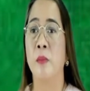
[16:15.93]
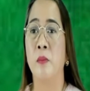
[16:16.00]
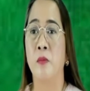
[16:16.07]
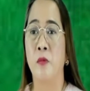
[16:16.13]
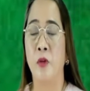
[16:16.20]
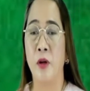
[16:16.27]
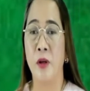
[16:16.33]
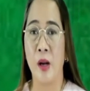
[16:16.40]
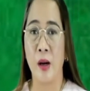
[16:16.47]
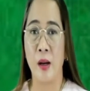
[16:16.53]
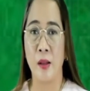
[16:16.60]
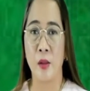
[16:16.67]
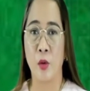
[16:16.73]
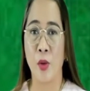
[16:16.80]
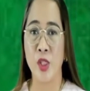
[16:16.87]
for
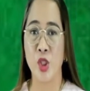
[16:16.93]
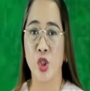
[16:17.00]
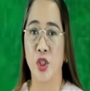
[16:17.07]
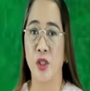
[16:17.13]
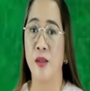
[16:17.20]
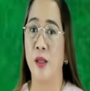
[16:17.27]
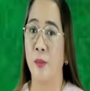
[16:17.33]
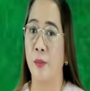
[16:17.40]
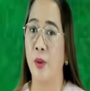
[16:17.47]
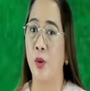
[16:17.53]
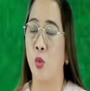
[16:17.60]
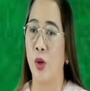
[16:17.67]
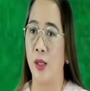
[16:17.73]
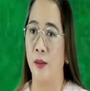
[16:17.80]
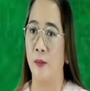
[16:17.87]
question number
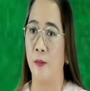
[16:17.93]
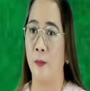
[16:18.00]
one.